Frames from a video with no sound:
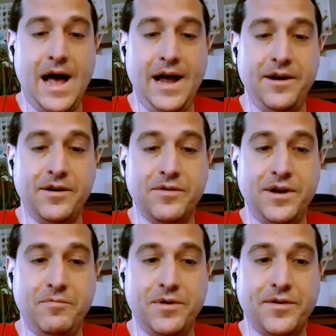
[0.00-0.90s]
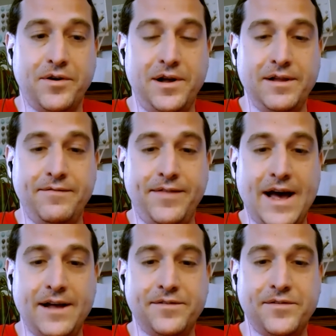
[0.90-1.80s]
I agree with all of
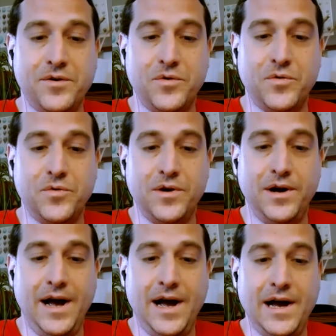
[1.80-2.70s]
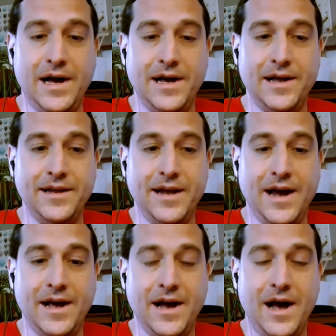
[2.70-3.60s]
that. So
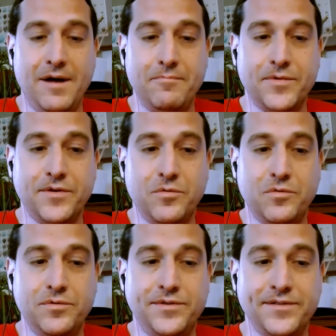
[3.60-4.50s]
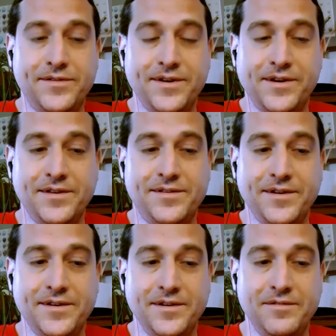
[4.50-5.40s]
so just
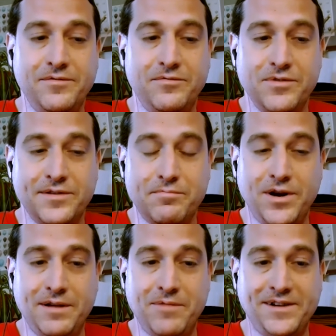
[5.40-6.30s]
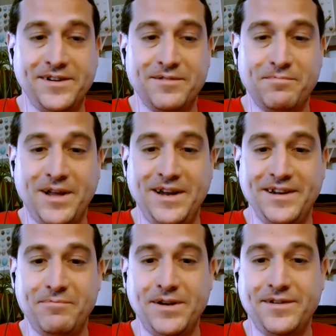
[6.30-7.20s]
to Chris pretty much explained
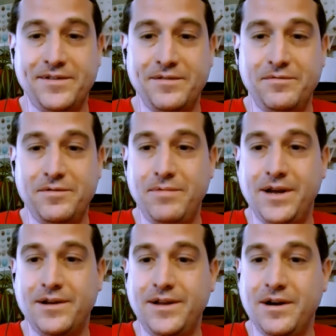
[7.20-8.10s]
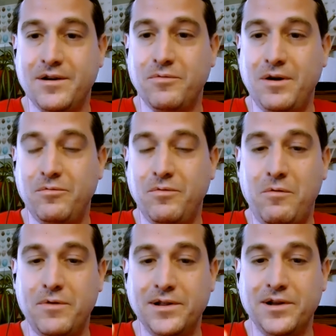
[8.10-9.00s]
it, but just so to be clear,
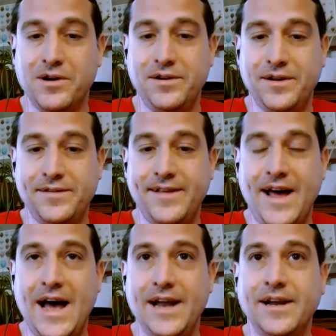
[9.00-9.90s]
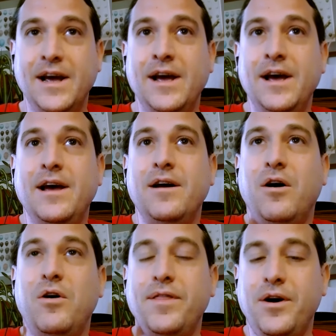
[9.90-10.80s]
what we learned is that
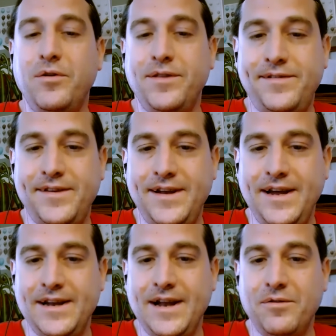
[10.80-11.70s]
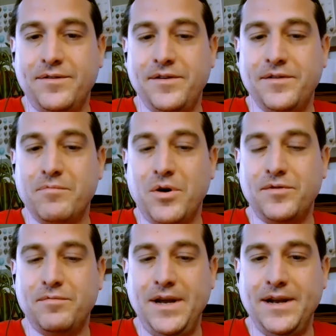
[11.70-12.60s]
although the city announces
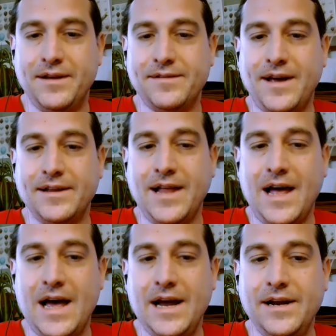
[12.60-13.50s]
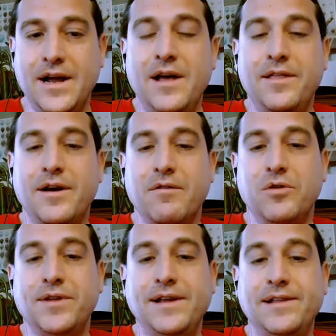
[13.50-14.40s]
most meetings online, they're
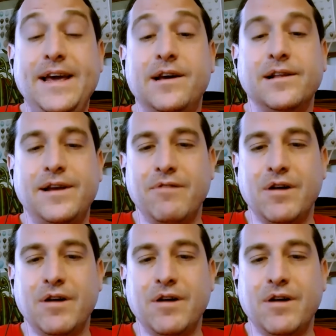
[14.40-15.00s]
only legally